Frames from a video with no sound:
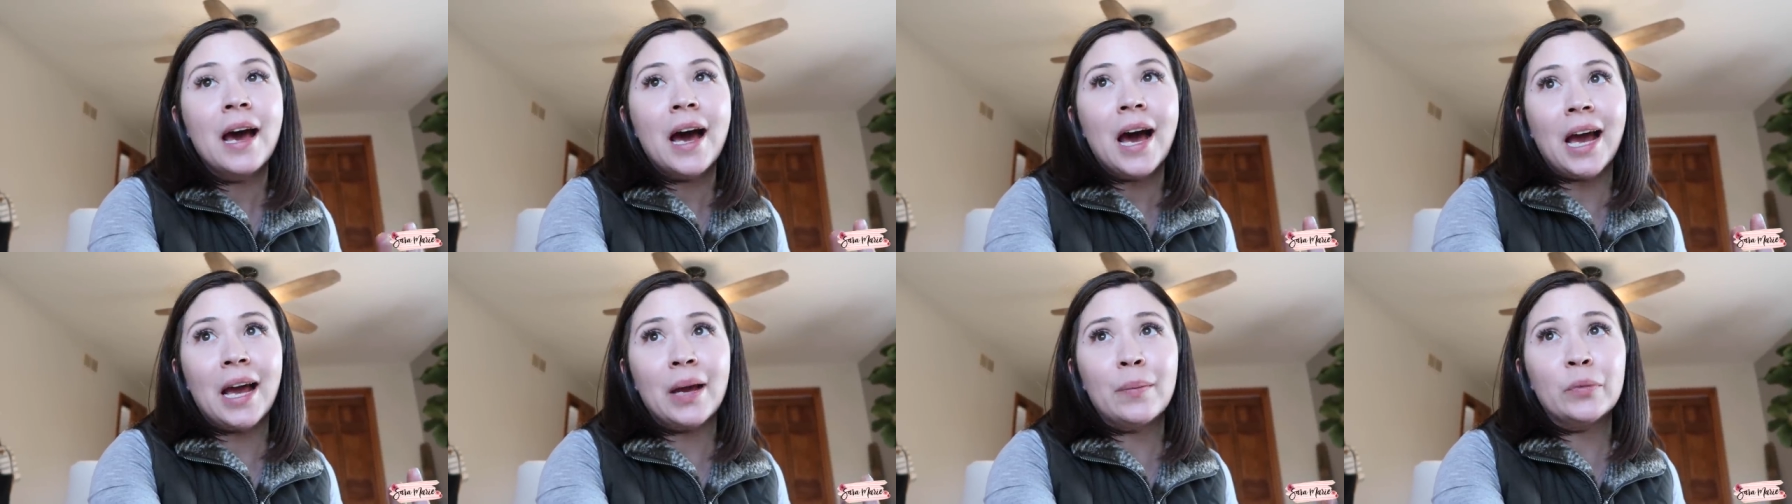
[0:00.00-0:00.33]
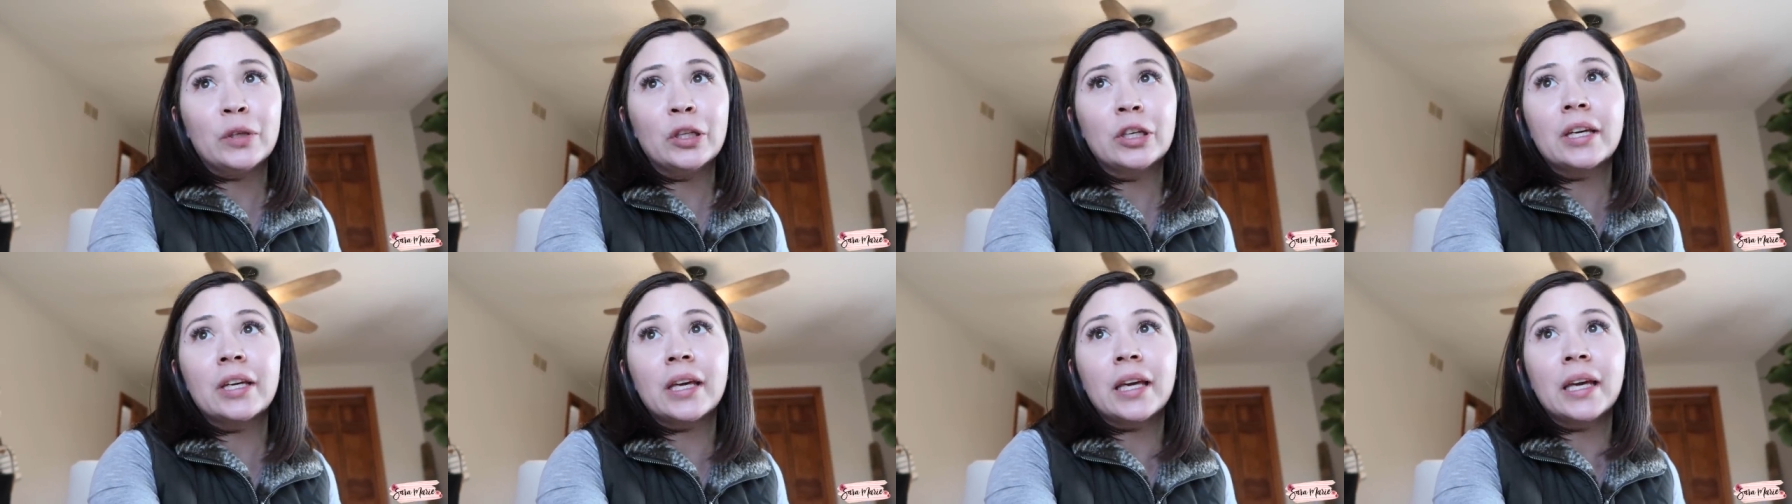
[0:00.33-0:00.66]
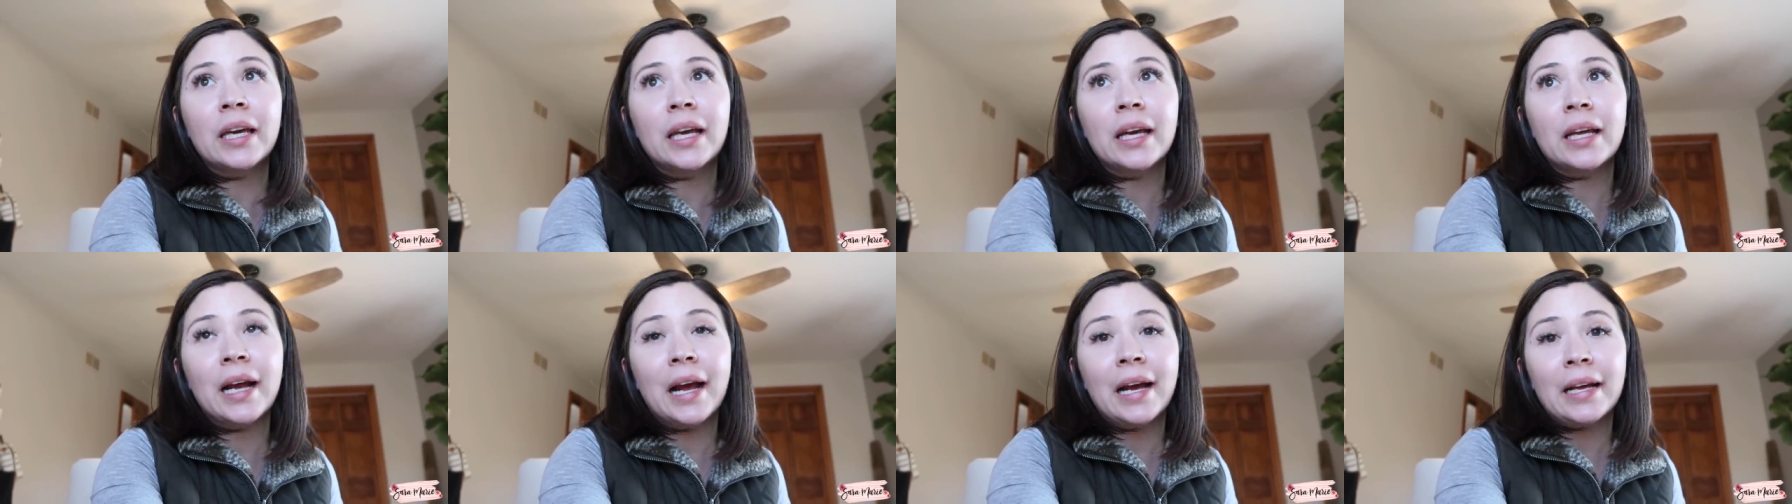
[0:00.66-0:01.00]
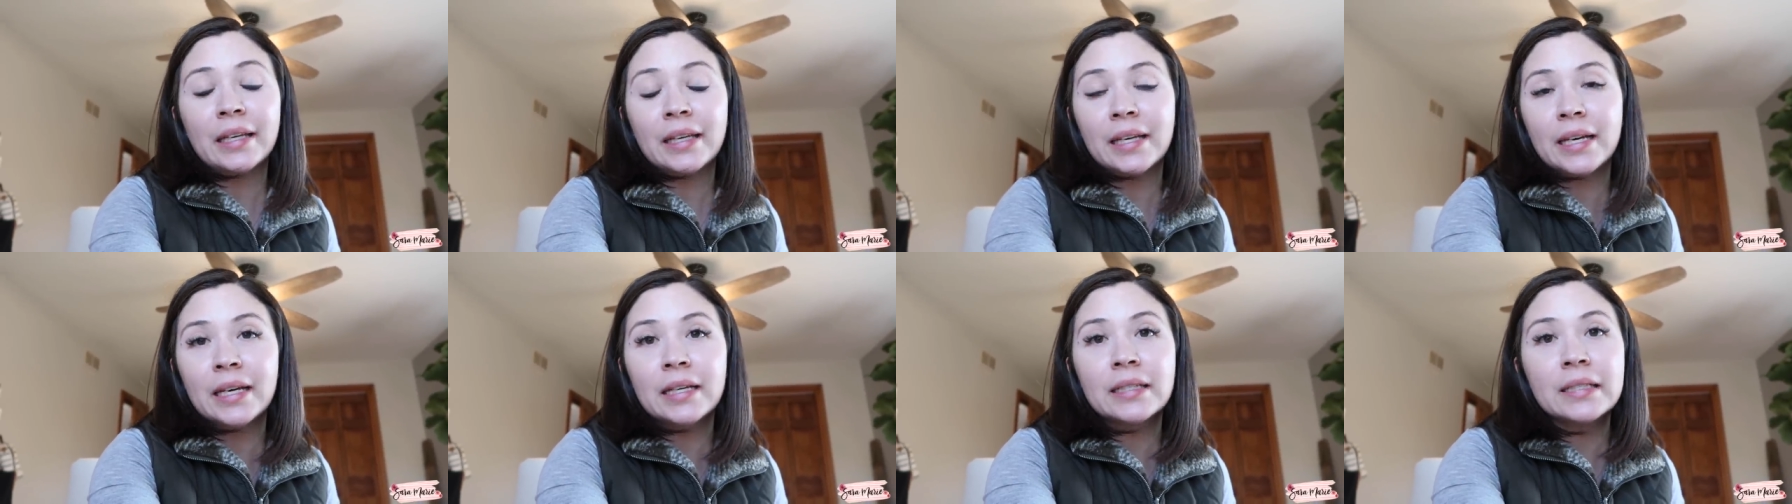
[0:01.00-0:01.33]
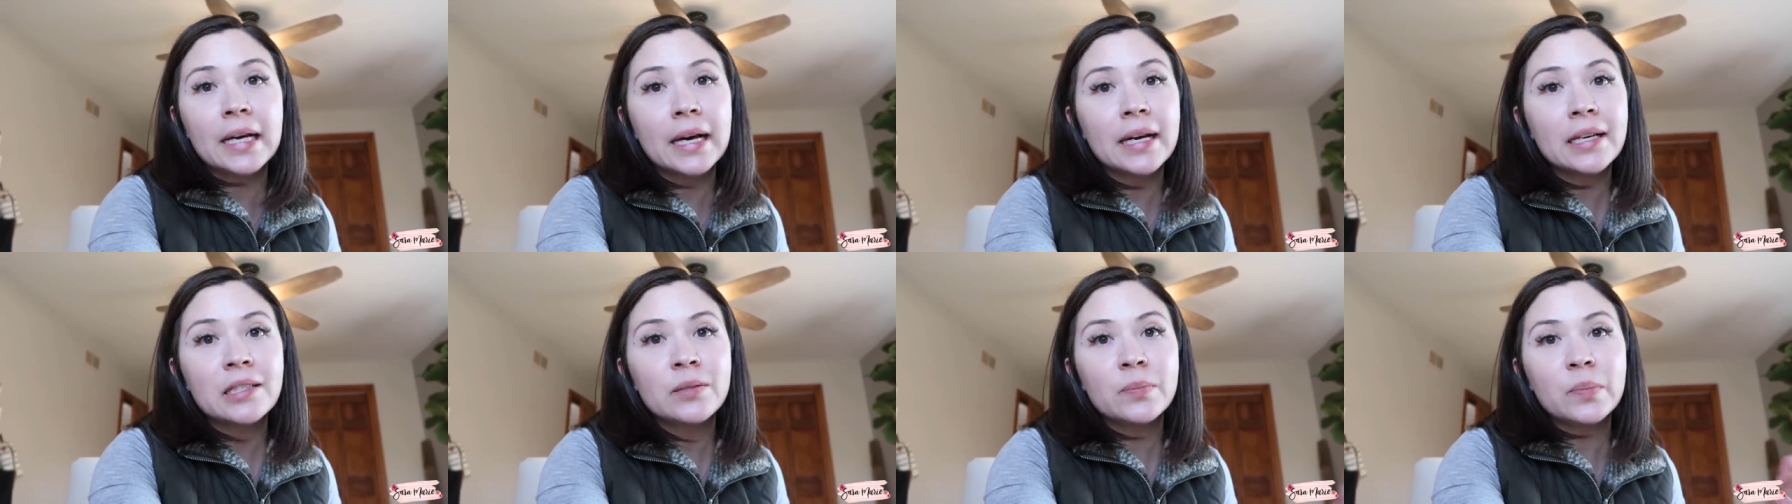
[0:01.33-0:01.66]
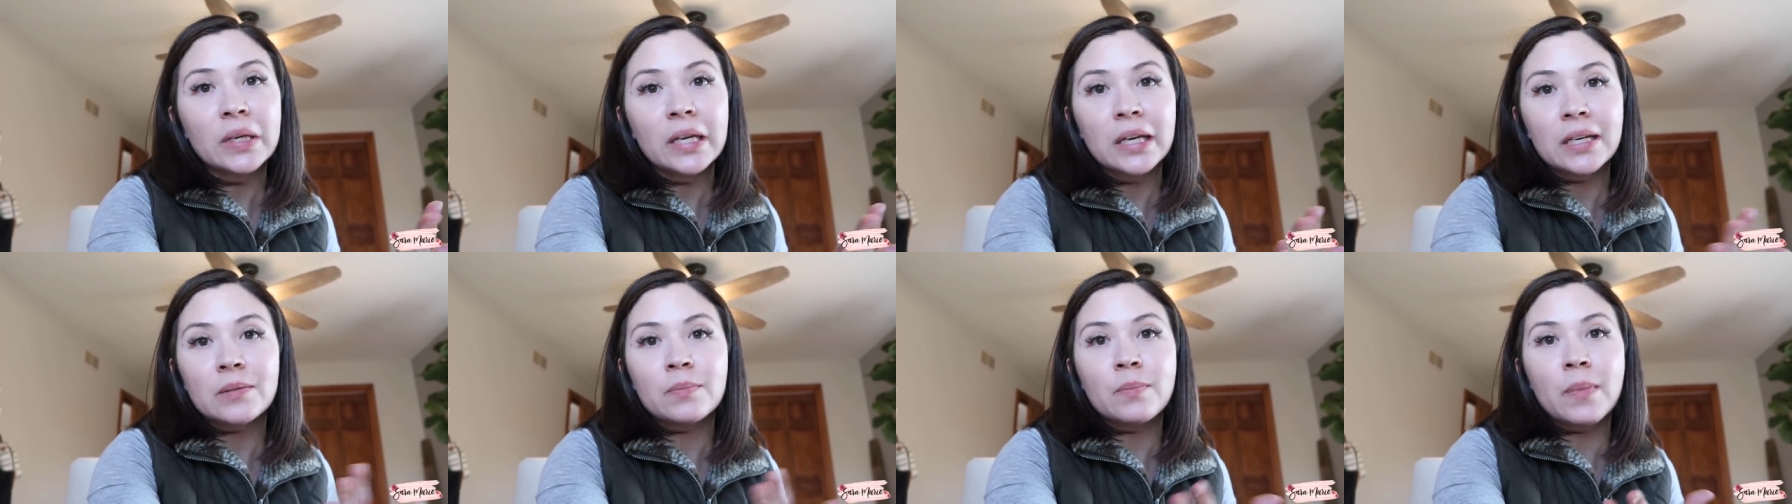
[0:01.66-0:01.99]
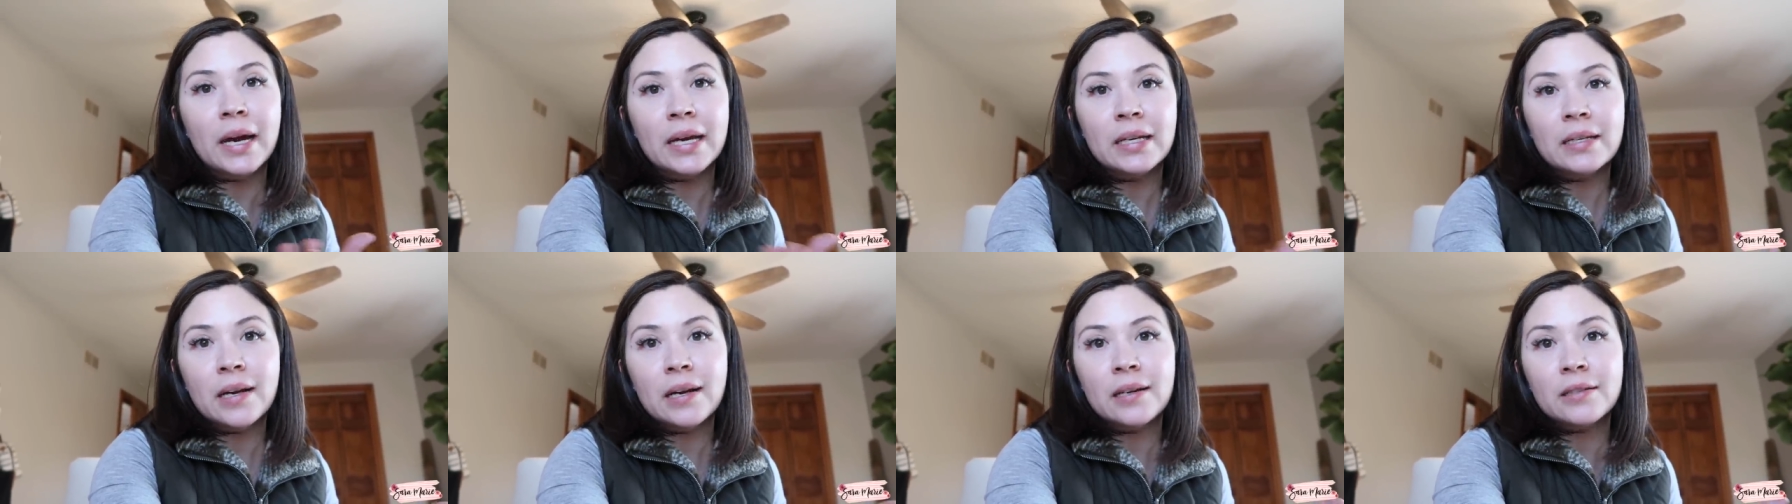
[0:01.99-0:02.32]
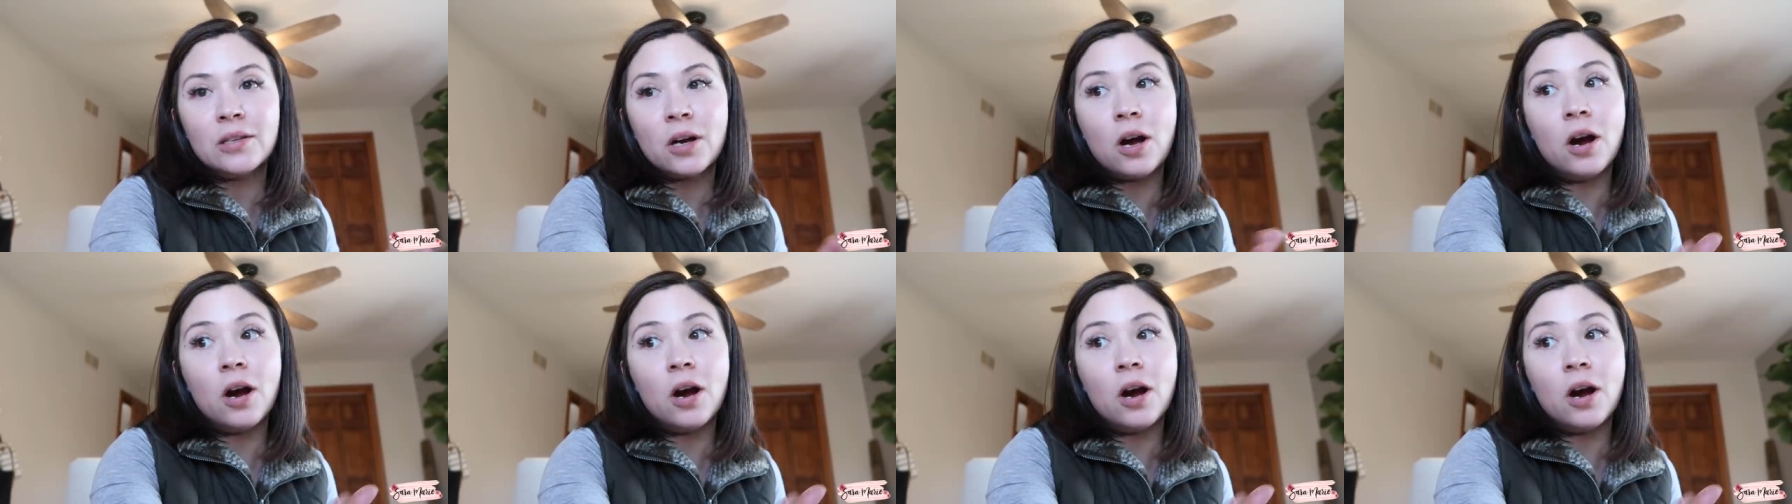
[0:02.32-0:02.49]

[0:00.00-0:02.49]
I'm looking at Ikea desks because my desks